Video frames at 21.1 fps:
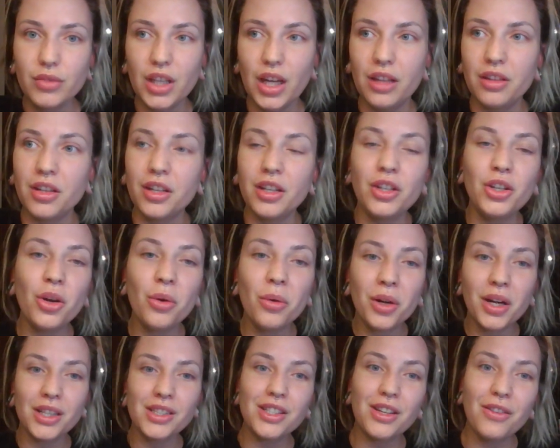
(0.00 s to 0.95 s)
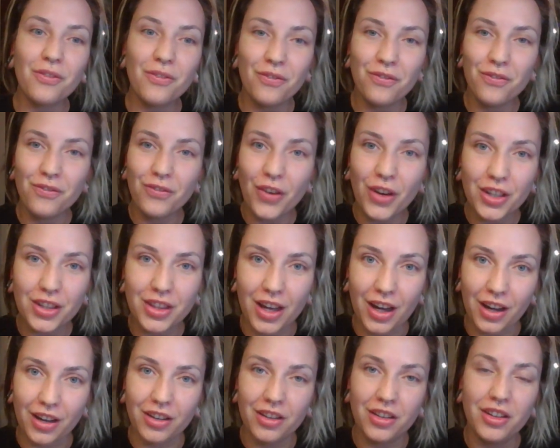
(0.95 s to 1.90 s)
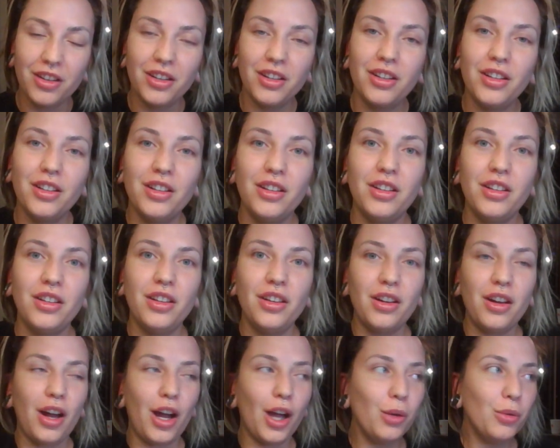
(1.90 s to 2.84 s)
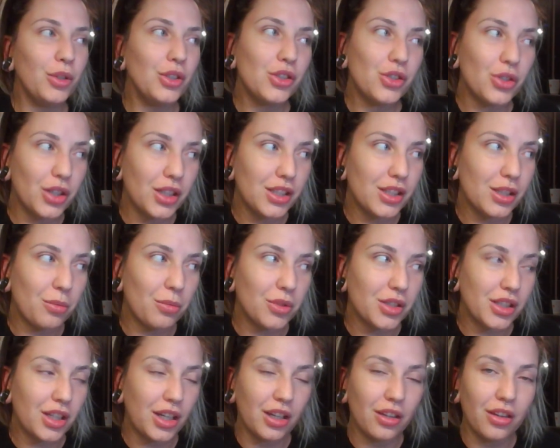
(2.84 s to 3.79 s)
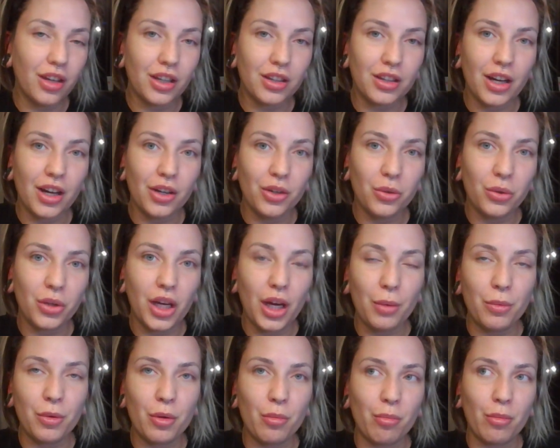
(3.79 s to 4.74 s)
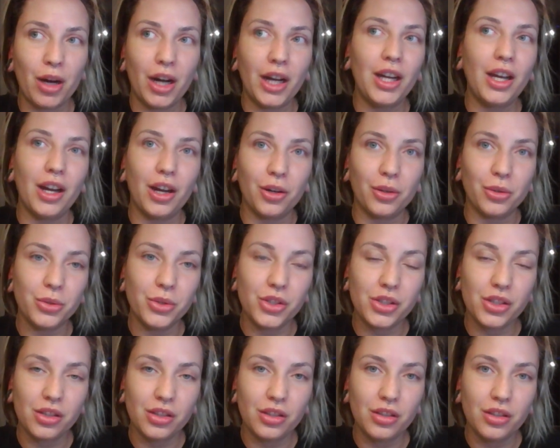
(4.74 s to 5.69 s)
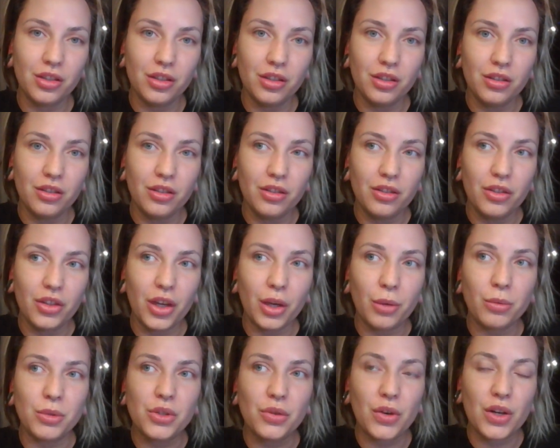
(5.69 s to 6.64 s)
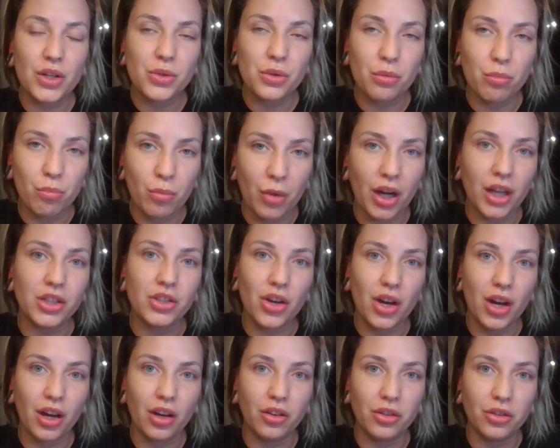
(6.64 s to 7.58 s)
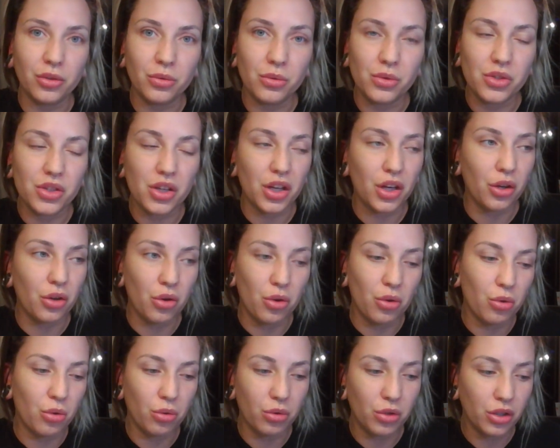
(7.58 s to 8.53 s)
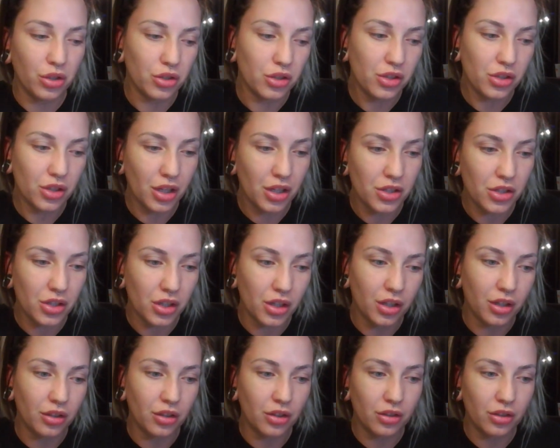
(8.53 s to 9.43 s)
And then, you know what? I said, fuck that. I wouldn't treat someone's kid like that who came into my house and was friends with my child and was like, oh, you're disgusting,